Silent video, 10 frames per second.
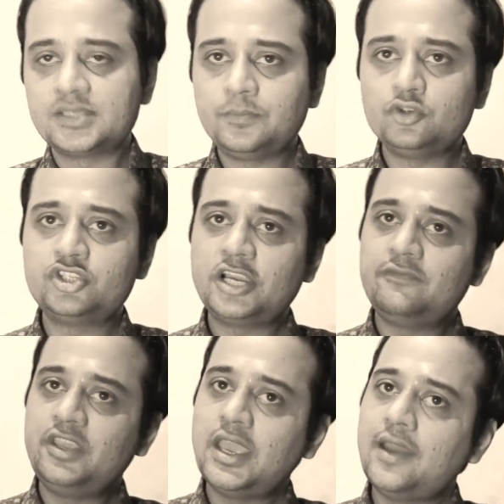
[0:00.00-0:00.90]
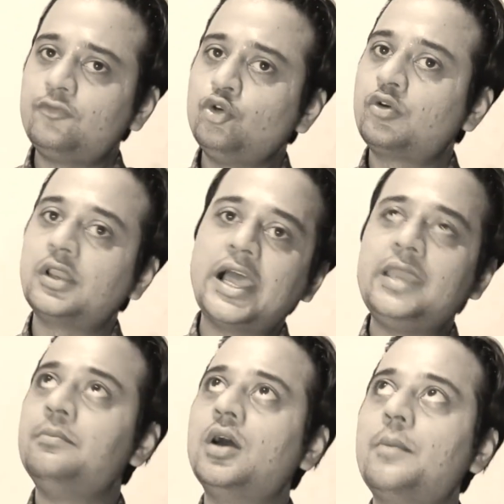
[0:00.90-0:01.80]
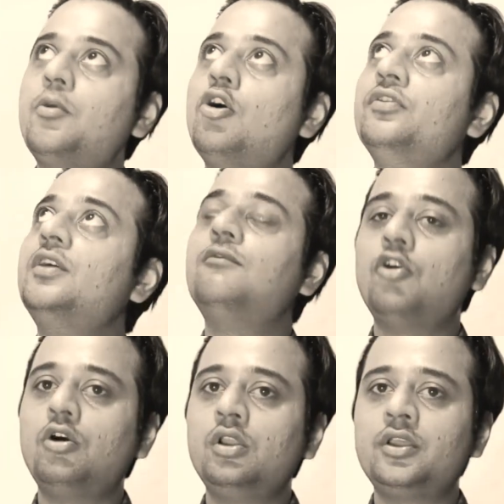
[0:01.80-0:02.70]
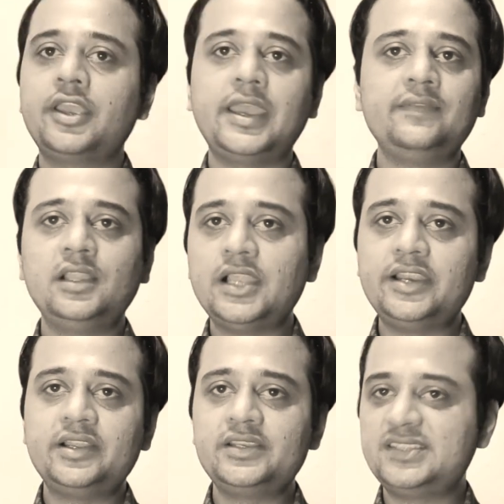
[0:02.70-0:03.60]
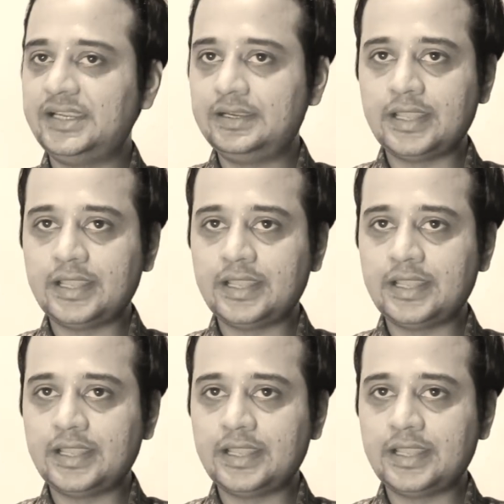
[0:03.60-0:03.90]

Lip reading: Suppose that we have to climb upon the wall and the ladder is